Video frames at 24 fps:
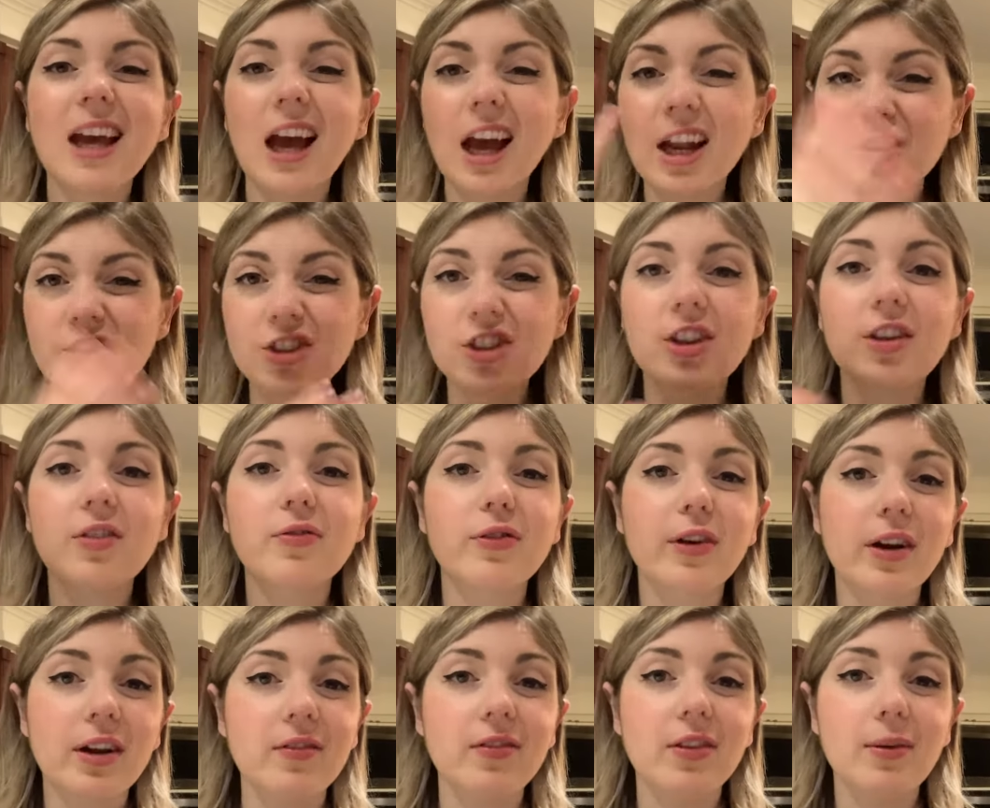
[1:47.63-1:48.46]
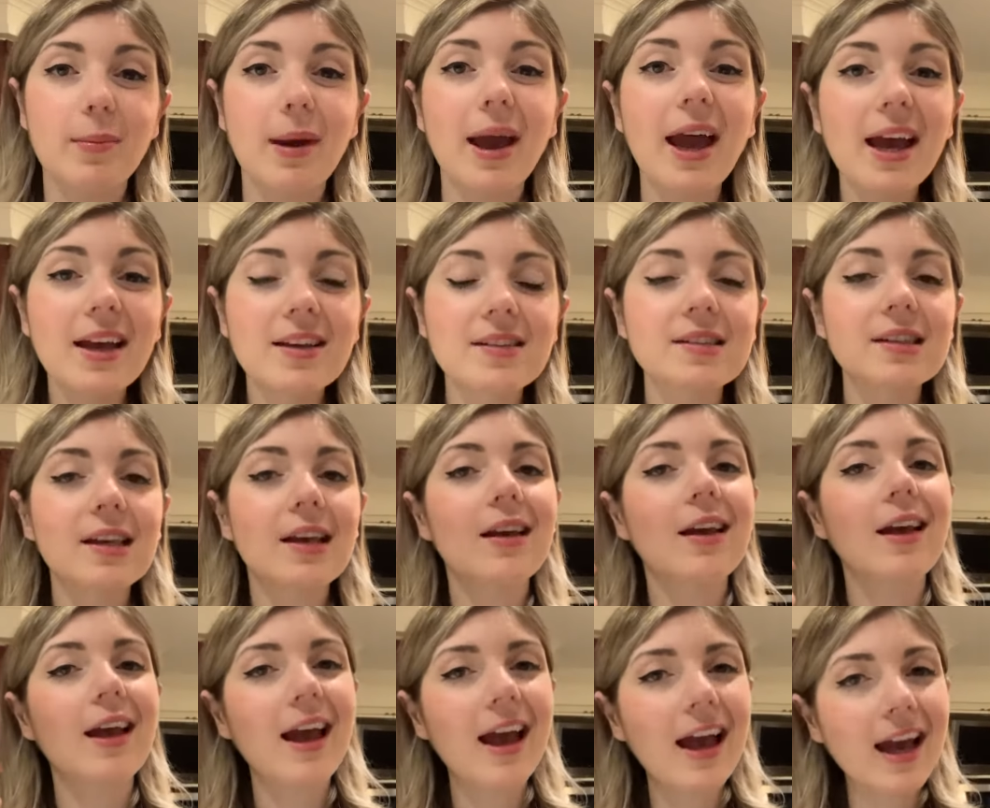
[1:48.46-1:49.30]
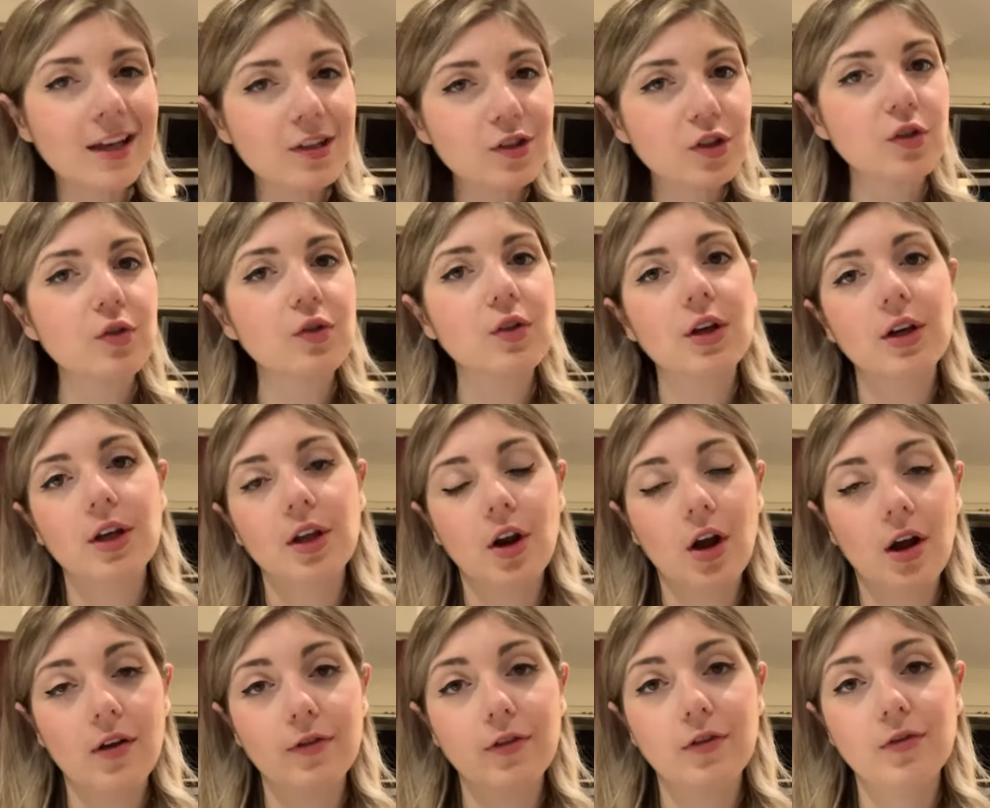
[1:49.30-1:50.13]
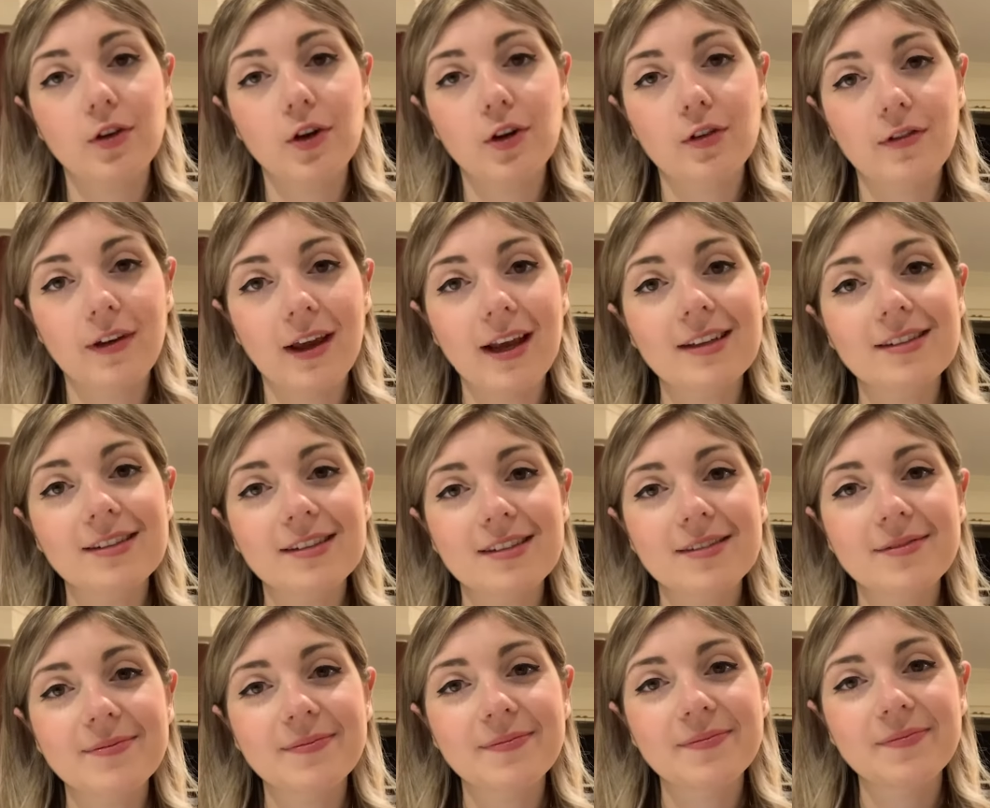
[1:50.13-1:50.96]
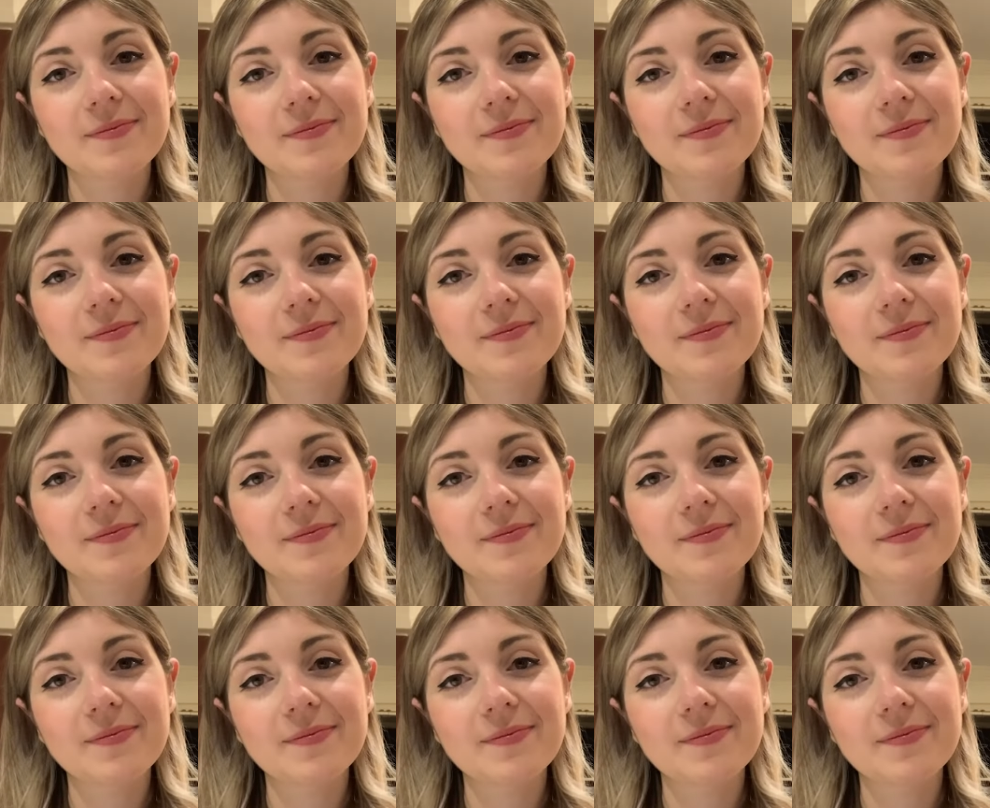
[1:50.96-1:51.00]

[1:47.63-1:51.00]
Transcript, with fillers: touched the front of the mask as you took it off of your face.